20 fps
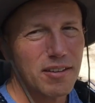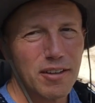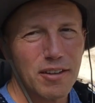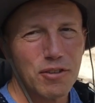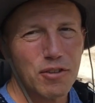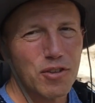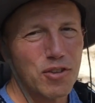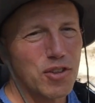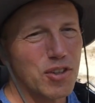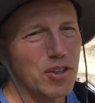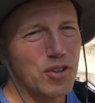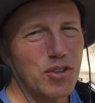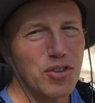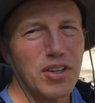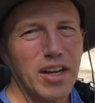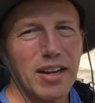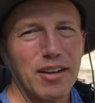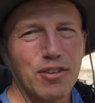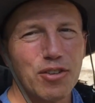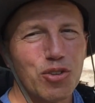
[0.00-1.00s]
it just
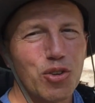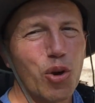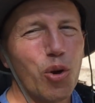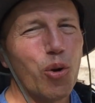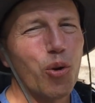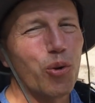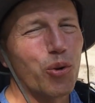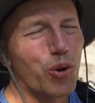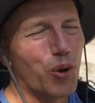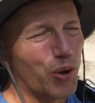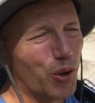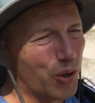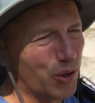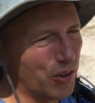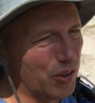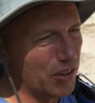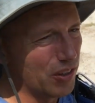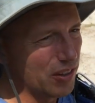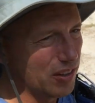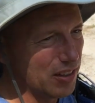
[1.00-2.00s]
tastes so
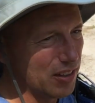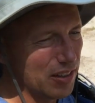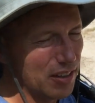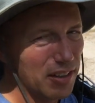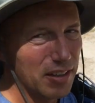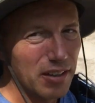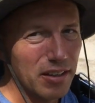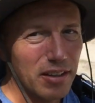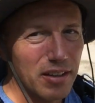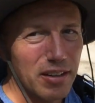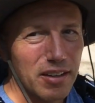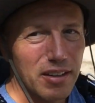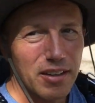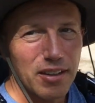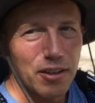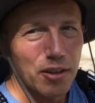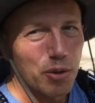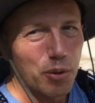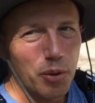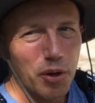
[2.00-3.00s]
good.
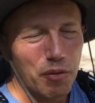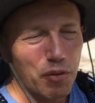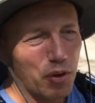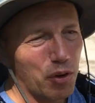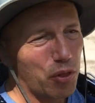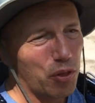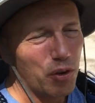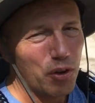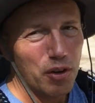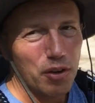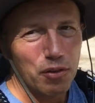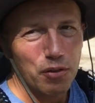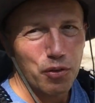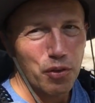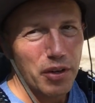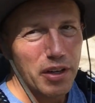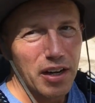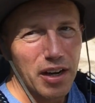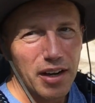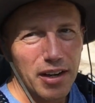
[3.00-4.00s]
Whoever thought of
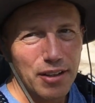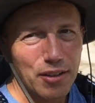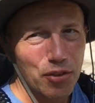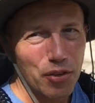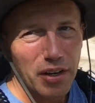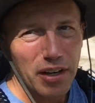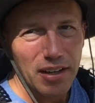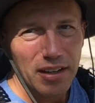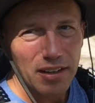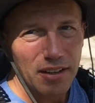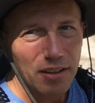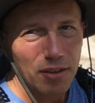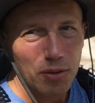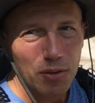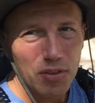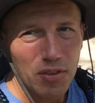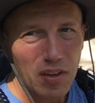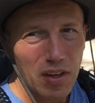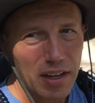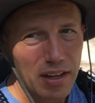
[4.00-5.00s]
rehydrating those
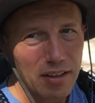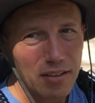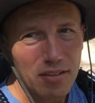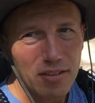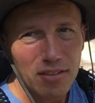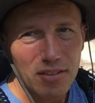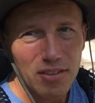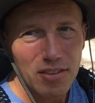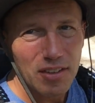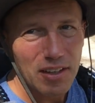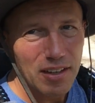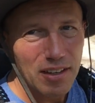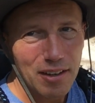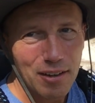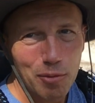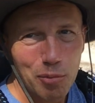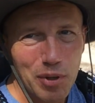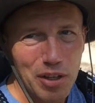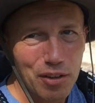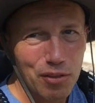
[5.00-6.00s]
things, sticking
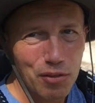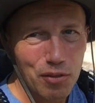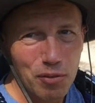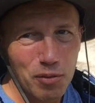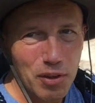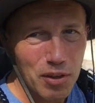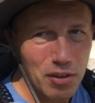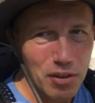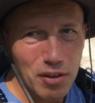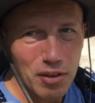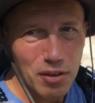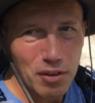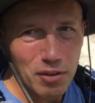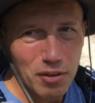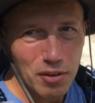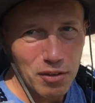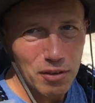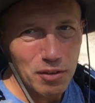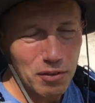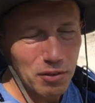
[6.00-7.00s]
them in
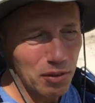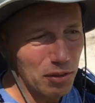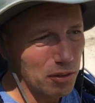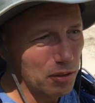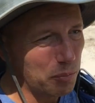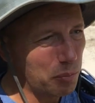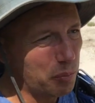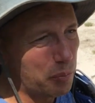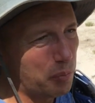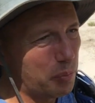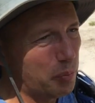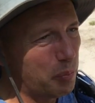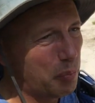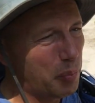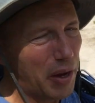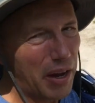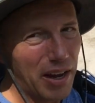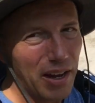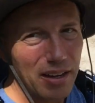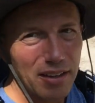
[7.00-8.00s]
a
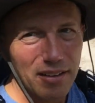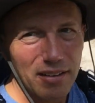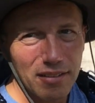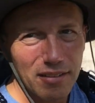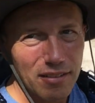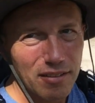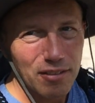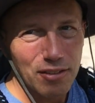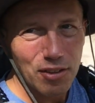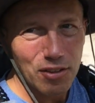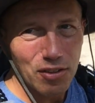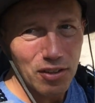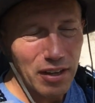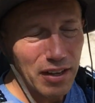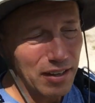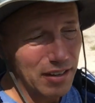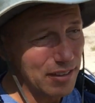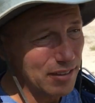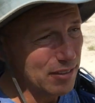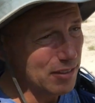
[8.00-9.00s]
bag and just
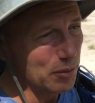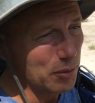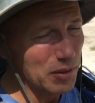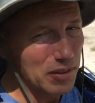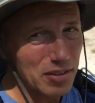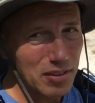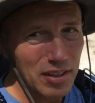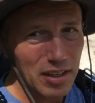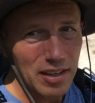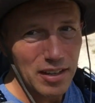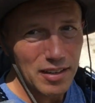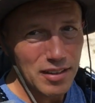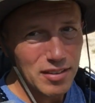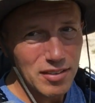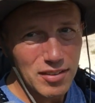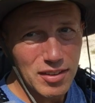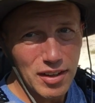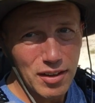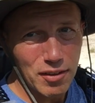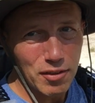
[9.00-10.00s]
letting it do its thing
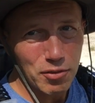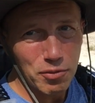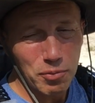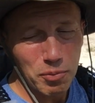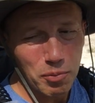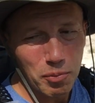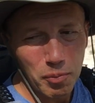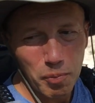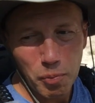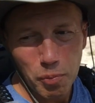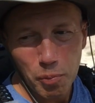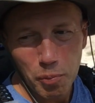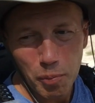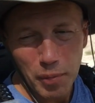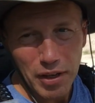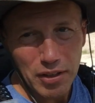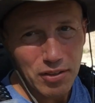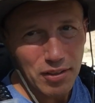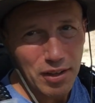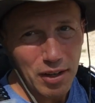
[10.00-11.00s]
instead of
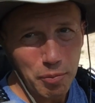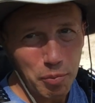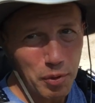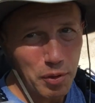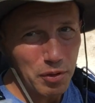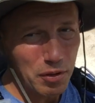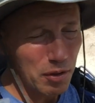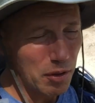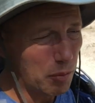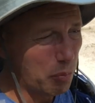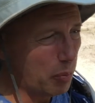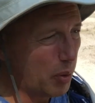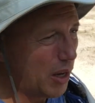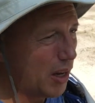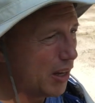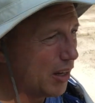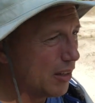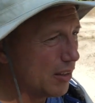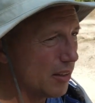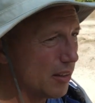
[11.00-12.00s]
messing up a
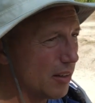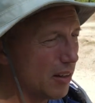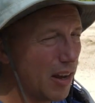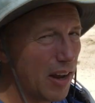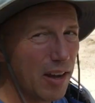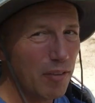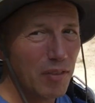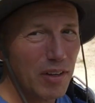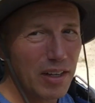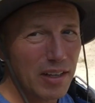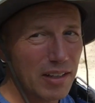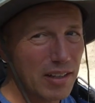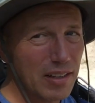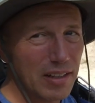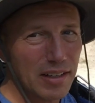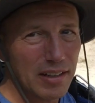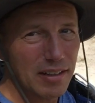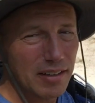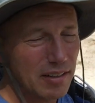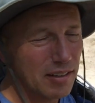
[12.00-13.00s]
pot and having to clean
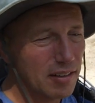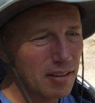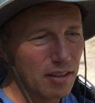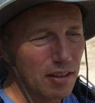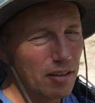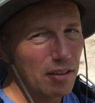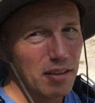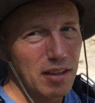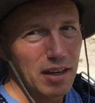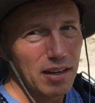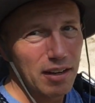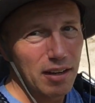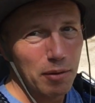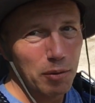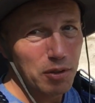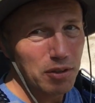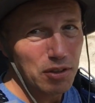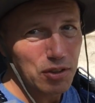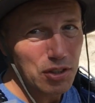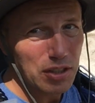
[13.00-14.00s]
it. That guy
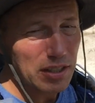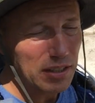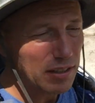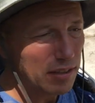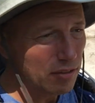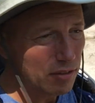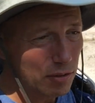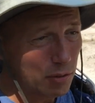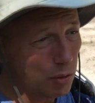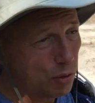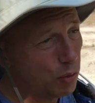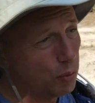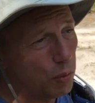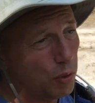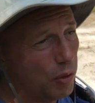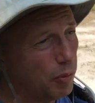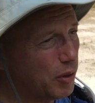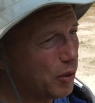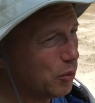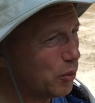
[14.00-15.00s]
was a genius, or a
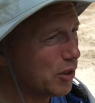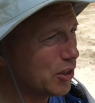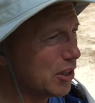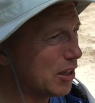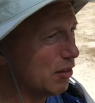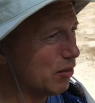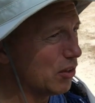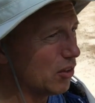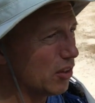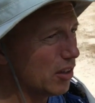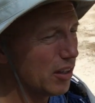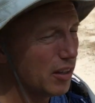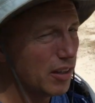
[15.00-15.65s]
woman, whichever.